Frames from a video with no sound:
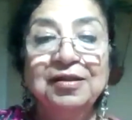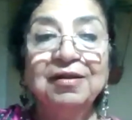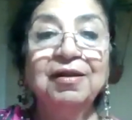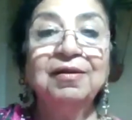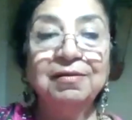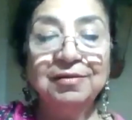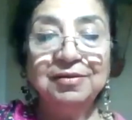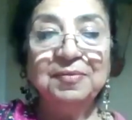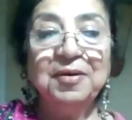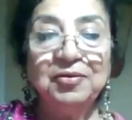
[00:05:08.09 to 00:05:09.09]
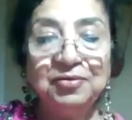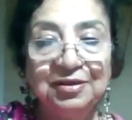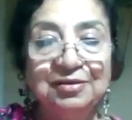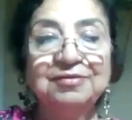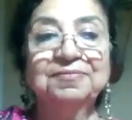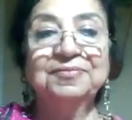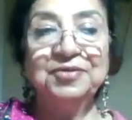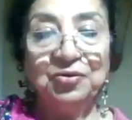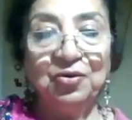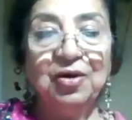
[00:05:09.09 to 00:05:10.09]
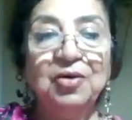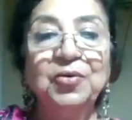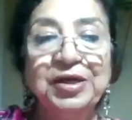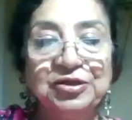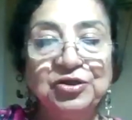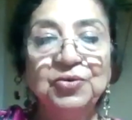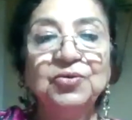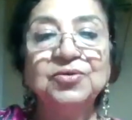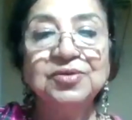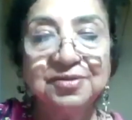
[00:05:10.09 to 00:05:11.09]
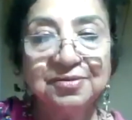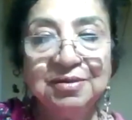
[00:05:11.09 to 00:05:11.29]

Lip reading: that I learned about that how NGOs,